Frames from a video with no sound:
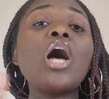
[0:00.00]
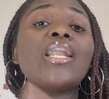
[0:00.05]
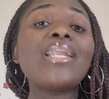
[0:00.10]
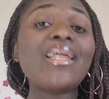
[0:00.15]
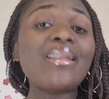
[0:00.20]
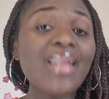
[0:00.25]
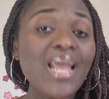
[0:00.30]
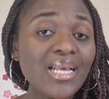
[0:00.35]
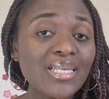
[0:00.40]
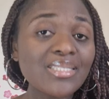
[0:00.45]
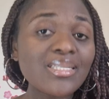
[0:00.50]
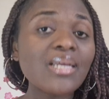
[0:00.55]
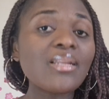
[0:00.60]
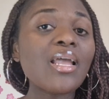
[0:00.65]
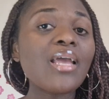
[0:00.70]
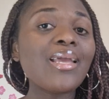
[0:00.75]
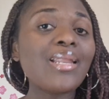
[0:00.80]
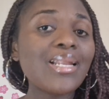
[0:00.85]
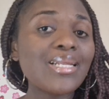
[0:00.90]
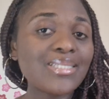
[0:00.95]
The next thing
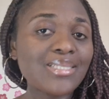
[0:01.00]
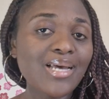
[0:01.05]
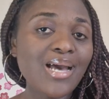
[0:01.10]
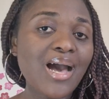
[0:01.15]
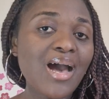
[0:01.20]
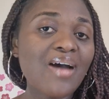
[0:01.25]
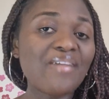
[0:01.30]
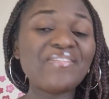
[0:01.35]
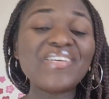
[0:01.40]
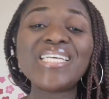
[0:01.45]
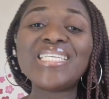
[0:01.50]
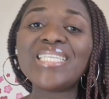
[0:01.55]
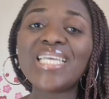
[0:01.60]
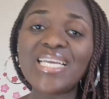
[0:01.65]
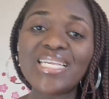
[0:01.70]
that you need to have is